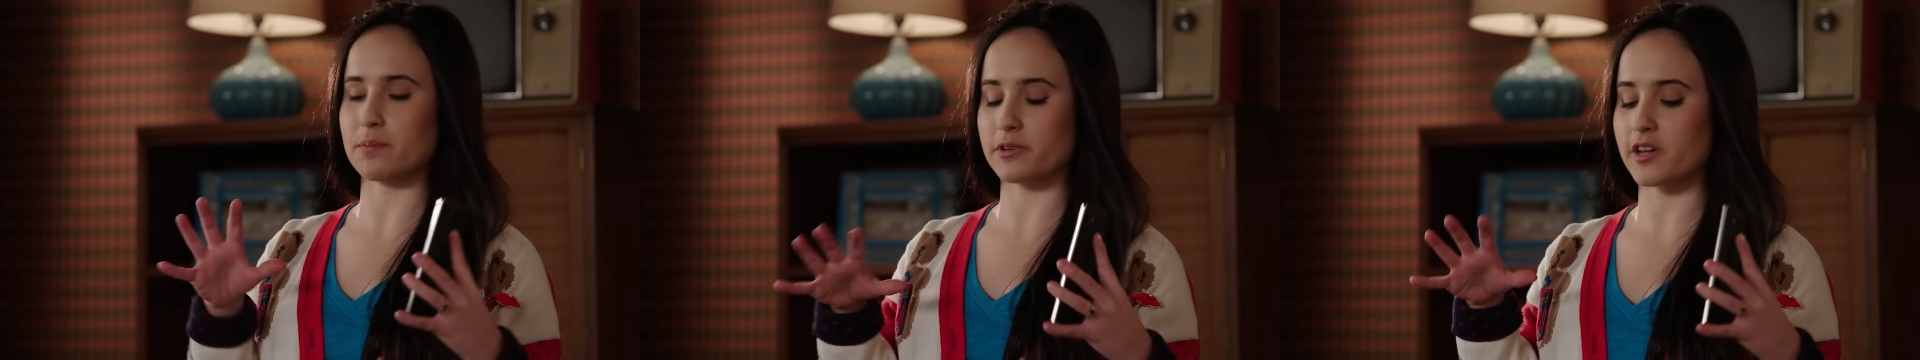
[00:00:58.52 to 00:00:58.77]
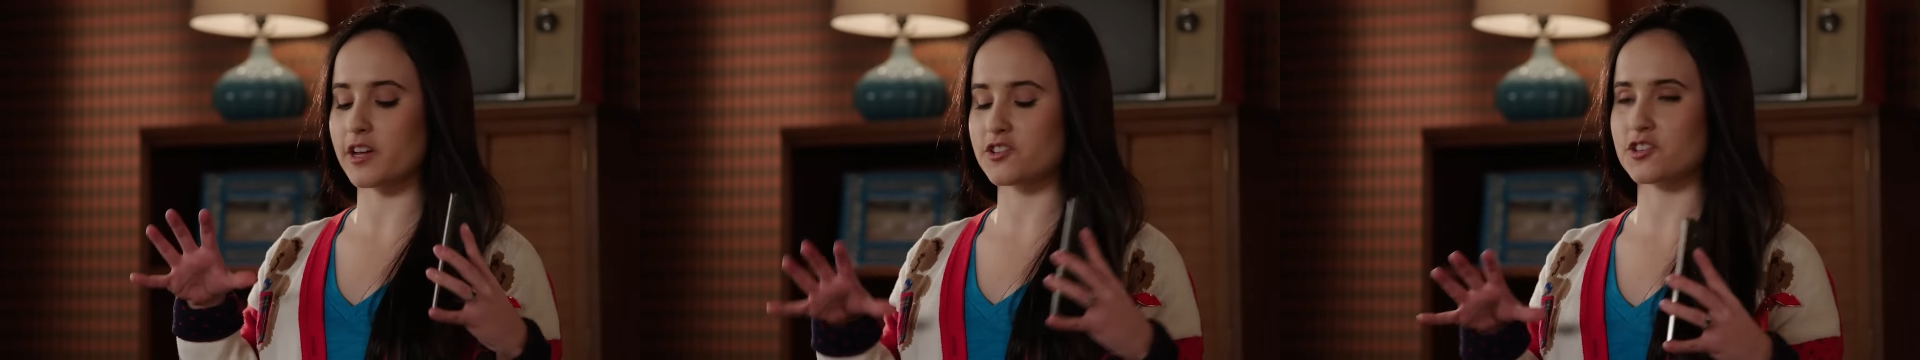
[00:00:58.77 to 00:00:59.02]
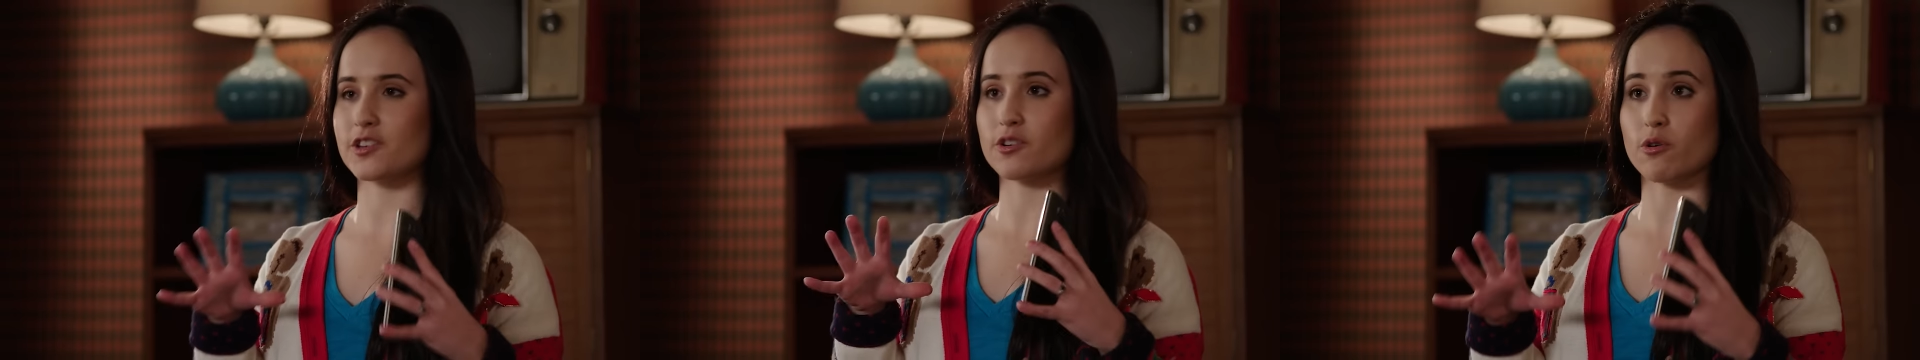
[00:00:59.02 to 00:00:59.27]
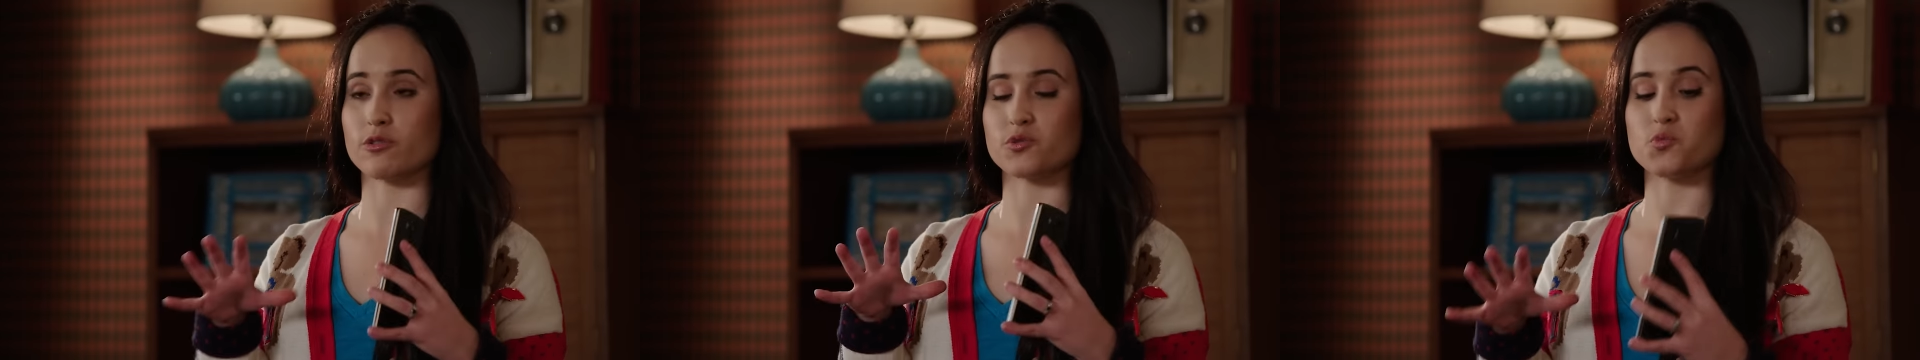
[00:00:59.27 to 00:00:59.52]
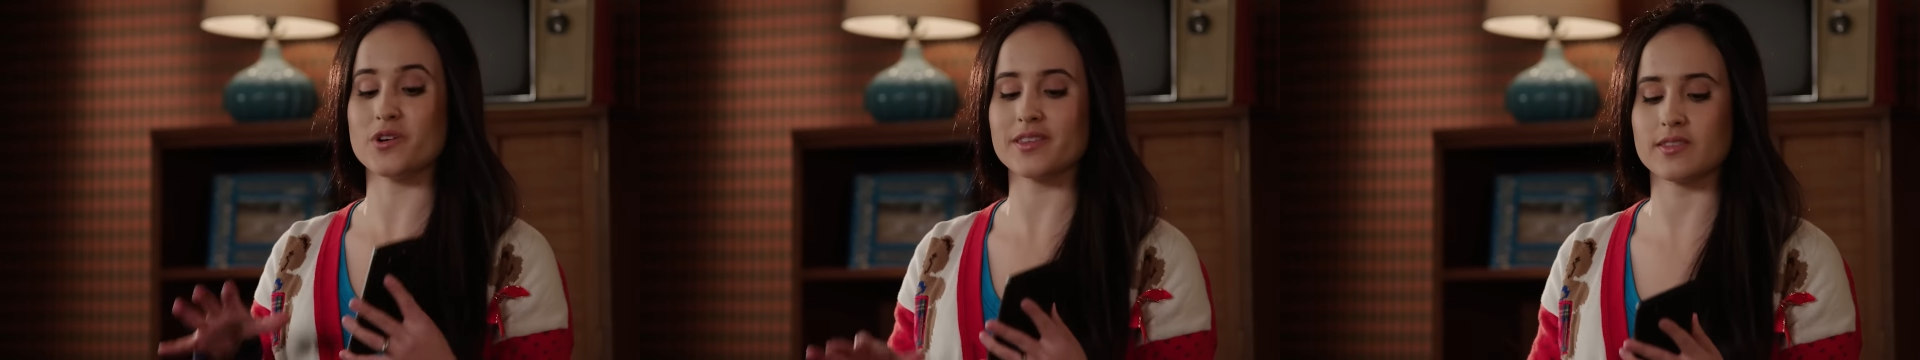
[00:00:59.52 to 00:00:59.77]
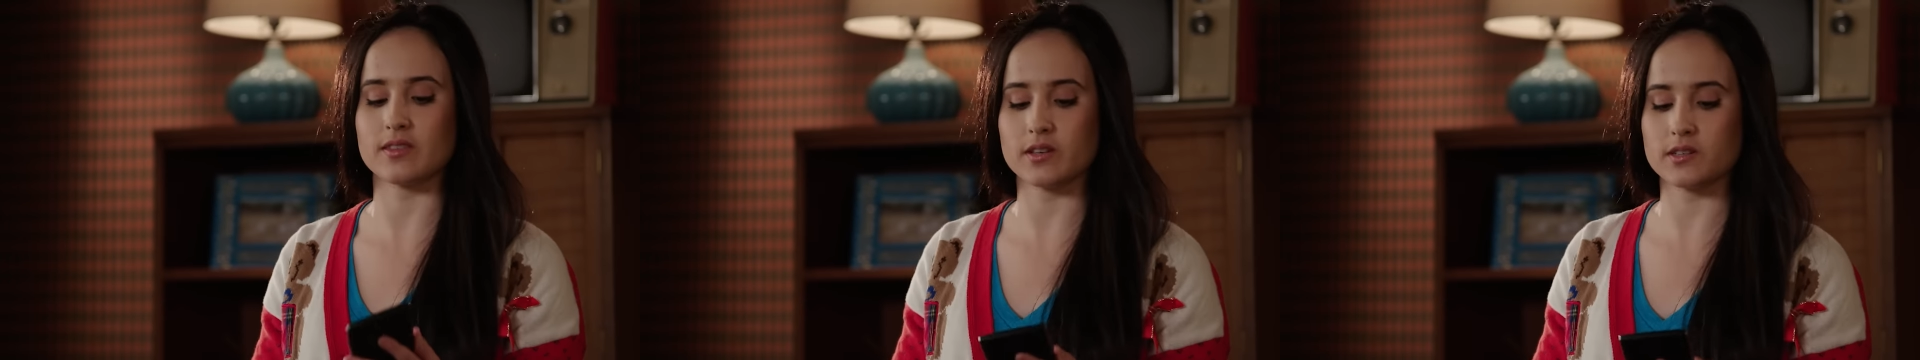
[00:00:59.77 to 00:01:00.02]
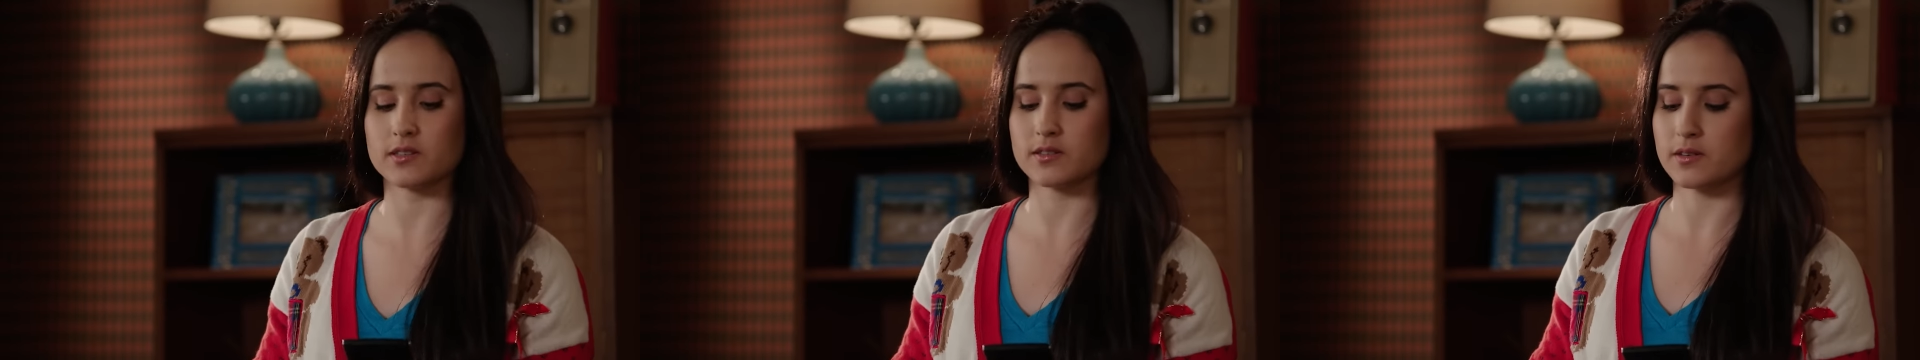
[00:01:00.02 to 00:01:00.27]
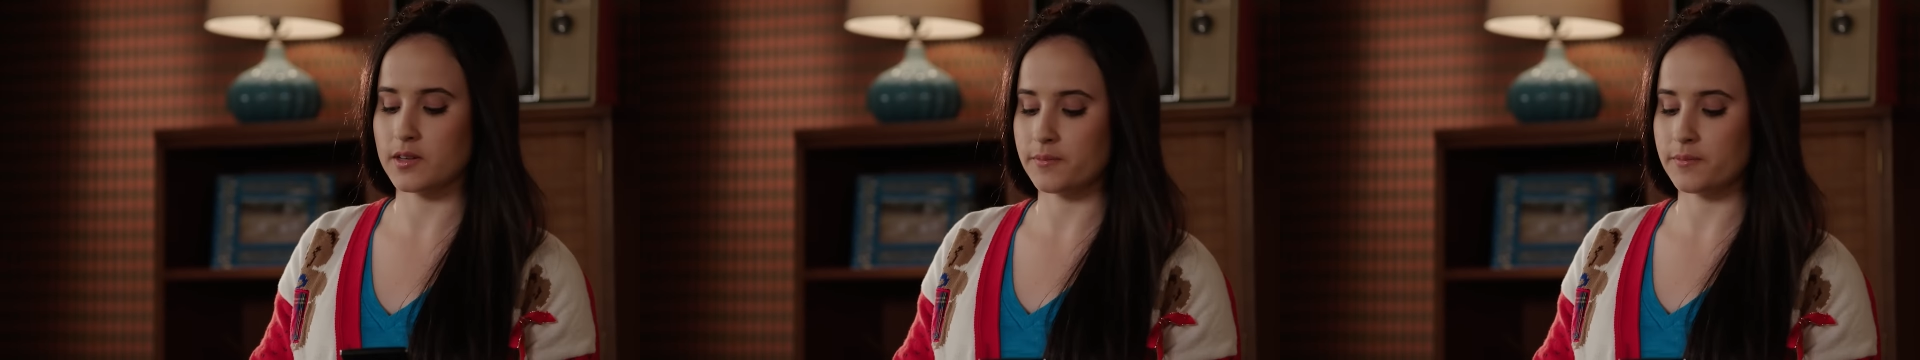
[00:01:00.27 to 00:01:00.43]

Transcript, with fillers: application that goes with this